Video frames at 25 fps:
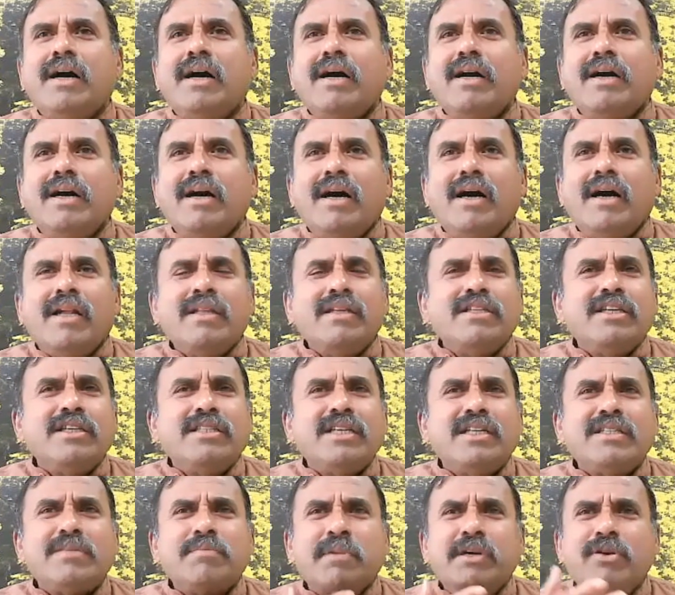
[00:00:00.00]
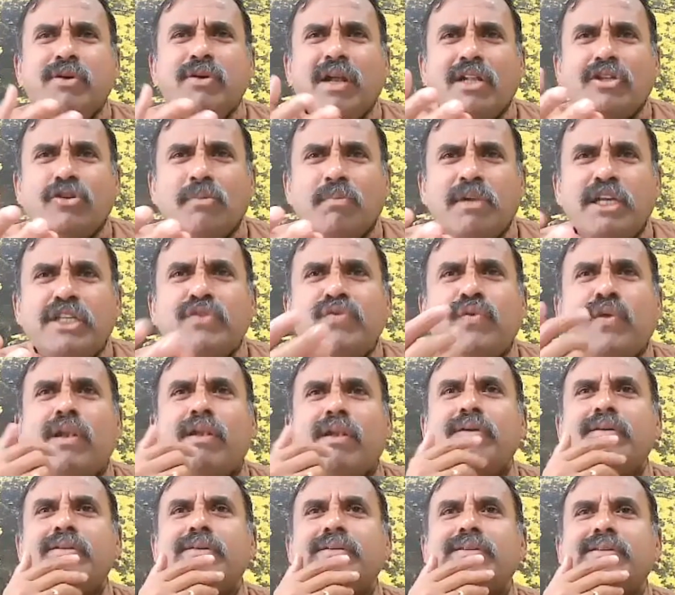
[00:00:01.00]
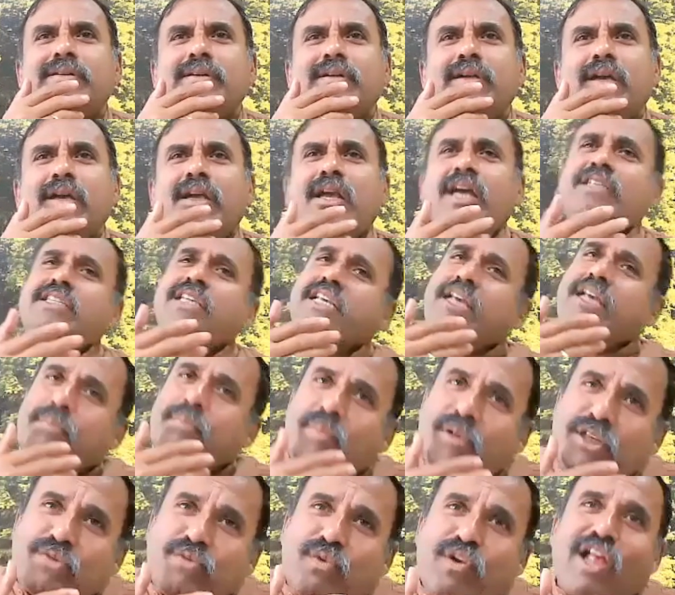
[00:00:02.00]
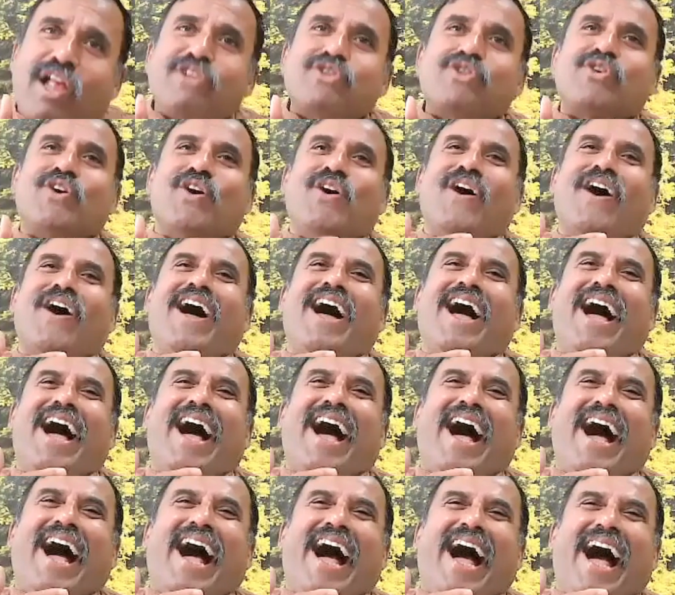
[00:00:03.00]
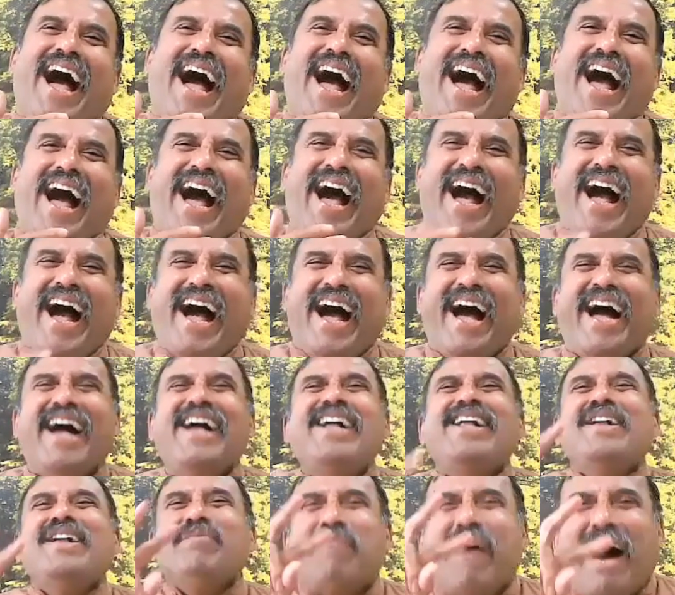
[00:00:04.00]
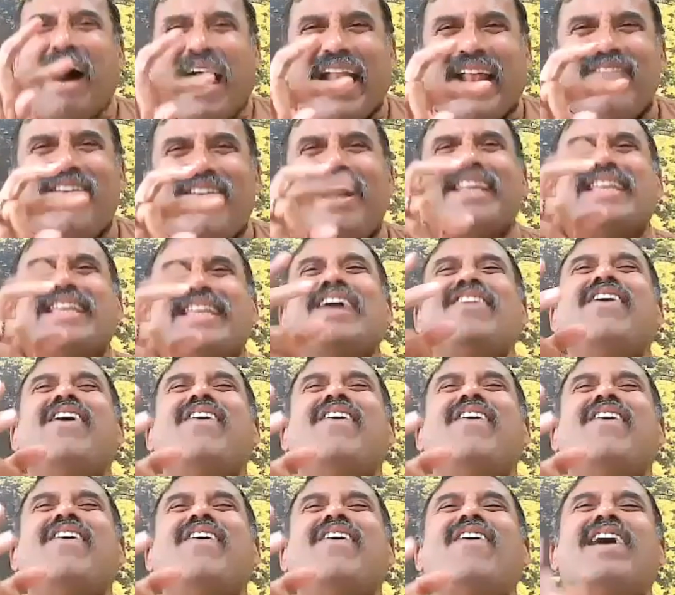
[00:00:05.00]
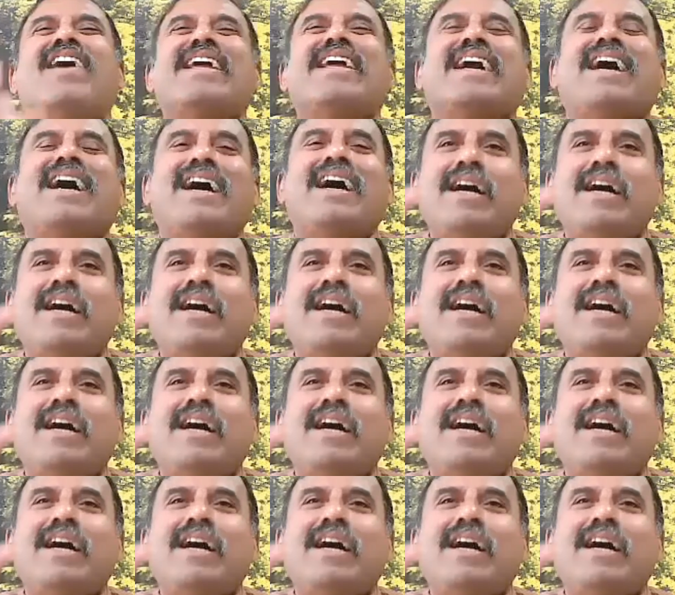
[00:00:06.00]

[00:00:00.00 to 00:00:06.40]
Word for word: Another Shisha says, but you are also blissful. Yes, I'm blissful also. Paramarthi and Vyavarika